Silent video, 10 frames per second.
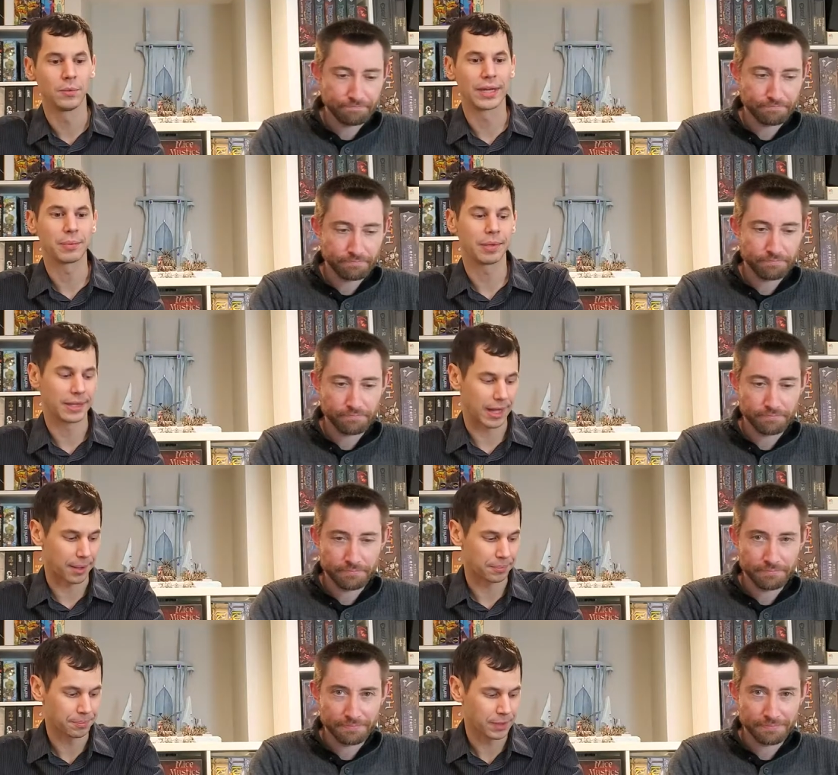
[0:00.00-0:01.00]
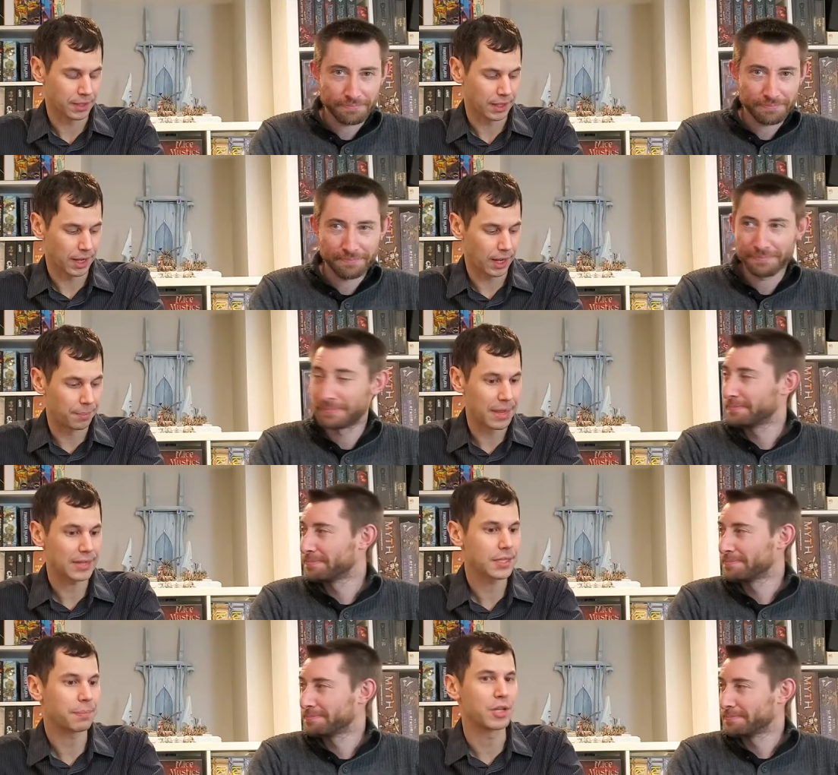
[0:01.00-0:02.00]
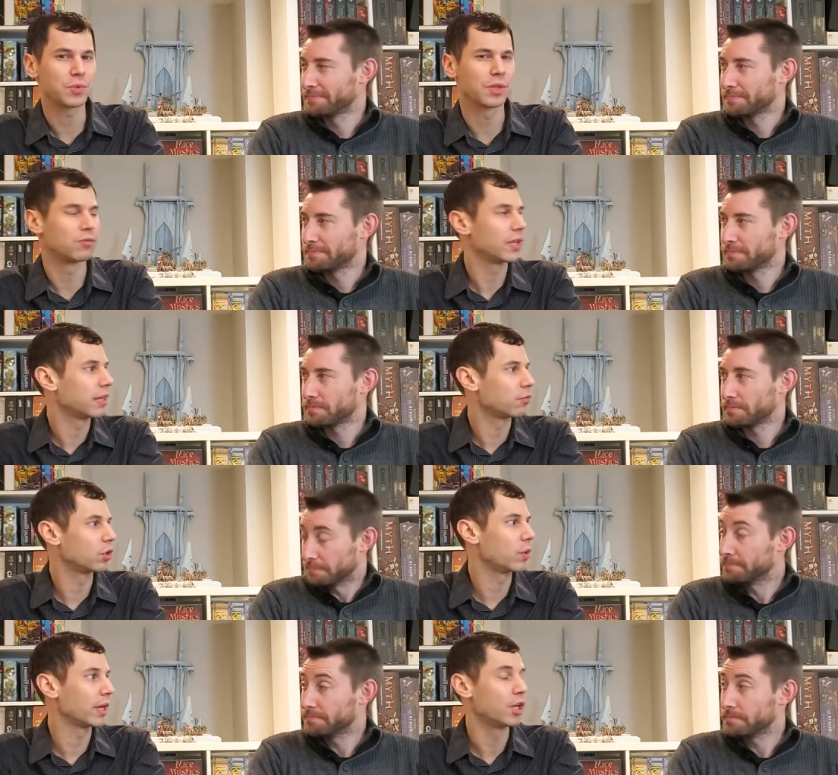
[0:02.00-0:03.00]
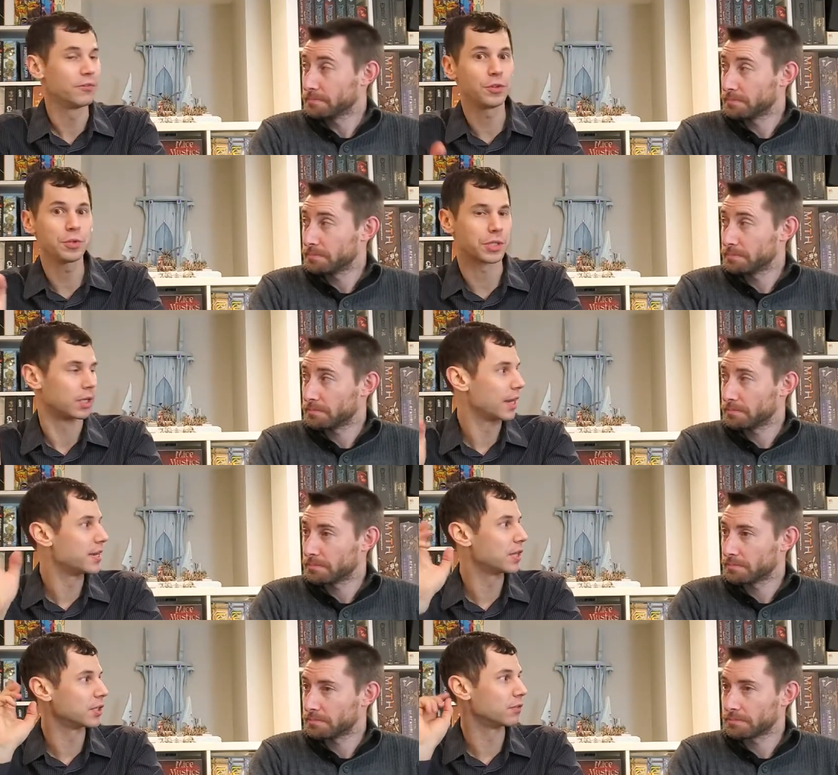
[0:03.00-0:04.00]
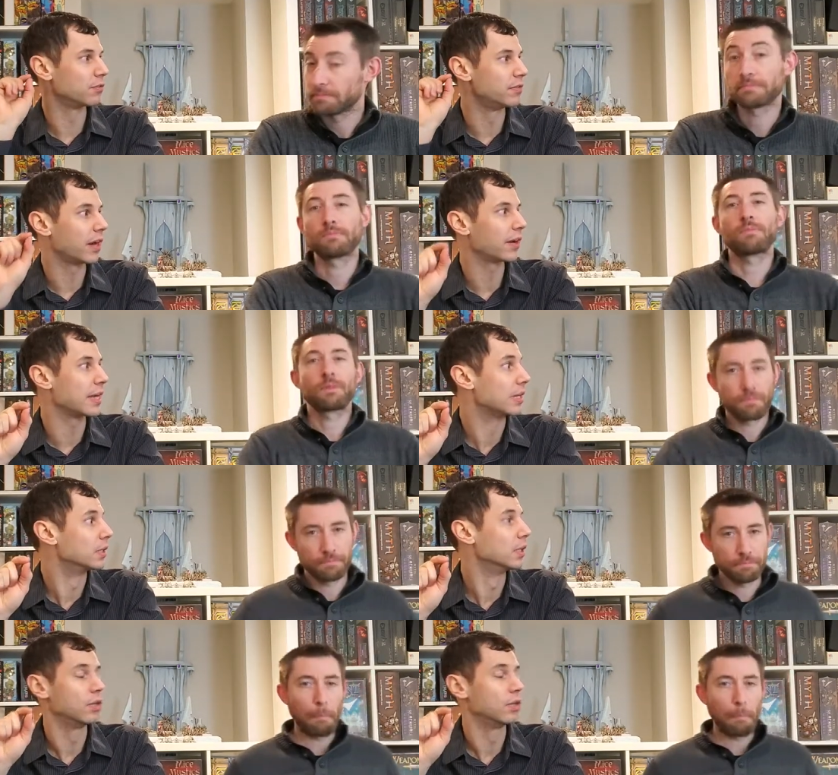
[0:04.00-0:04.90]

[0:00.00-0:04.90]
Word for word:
Speaker 1: We got to play that. Next up, I just want to hit real quick. Fuser, another very,